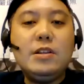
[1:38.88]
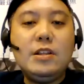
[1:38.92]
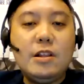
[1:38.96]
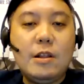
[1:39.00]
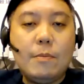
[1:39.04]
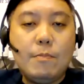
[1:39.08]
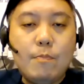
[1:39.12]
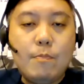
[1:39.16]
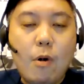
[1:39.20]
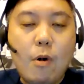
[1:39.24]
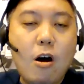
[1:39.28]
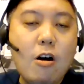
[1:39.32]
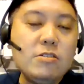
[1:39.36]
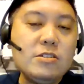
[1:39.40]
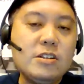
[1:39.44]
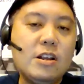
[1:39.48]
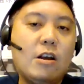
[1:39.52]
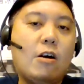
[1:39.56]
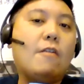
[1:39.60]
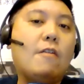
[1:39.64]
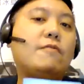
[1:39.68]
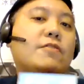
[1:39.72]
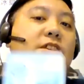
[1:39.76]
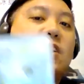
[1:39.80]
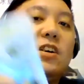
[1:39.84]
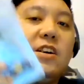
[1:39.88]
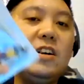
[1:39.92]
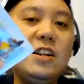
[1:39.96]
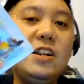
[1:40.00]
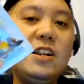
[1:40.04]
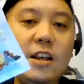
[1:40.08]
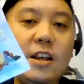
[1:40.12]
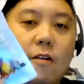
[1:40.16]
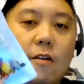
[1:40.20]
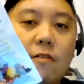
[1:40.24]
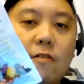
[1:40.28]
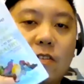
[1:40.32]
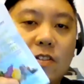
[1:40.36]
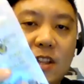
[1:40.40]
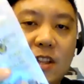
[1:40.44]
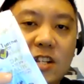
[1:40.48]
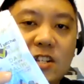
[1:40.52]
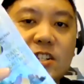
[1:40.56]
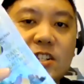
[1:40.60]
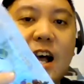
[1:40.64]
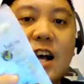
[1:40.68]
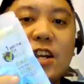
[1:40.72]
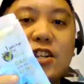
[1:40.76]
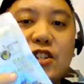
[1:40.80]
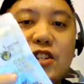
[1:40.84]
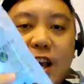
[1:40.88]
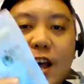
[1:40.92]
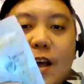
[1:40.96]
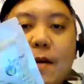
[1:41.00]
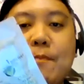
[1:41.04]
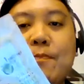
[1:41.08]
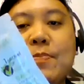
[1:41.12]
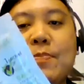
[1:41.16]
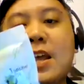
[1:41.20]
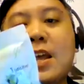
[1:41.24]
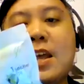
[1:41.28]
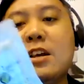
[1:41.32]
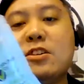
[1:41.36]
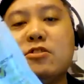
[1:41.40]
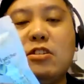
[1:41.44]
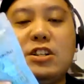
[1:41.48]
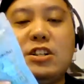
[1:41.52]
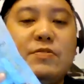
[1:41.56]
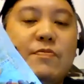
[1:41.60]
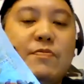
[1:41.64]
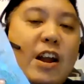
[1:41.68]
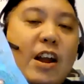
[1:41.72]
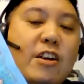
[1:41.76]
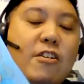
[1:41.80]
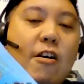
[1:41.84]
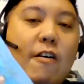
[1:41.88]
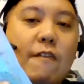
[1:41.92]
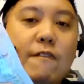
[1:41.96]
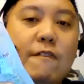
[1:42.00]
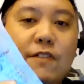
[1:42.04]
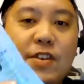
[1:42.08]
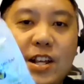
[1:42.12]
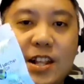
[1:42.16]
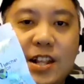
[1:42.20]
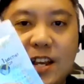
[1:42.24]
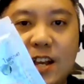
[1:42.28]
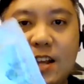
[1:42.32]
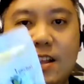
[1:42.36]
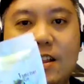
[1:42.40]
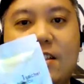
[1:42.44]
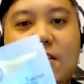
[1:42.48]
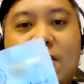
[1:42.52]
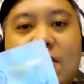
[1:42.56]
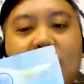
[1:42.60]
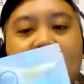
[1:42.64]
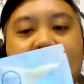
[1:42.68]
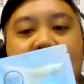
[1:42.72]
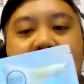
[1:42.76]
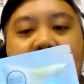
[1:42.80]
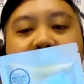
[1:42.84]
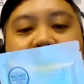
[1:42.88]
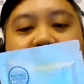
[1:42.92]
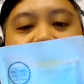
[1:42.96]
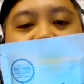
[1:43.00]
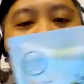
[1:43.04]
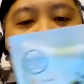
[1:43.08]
in the box of 30 of this sachet, so it's very convenient. All right.